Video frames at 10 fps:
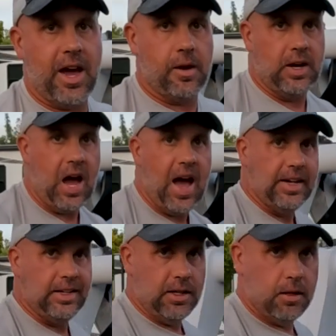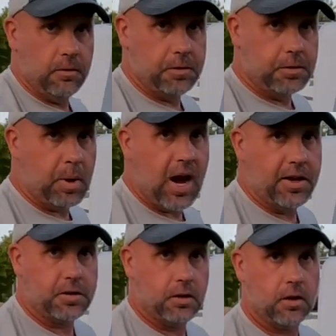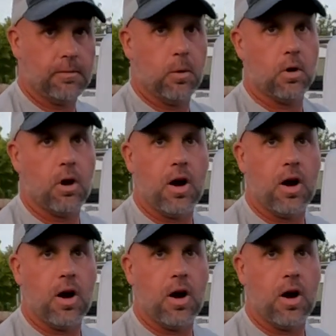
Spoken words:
kind of an idea of spots to look for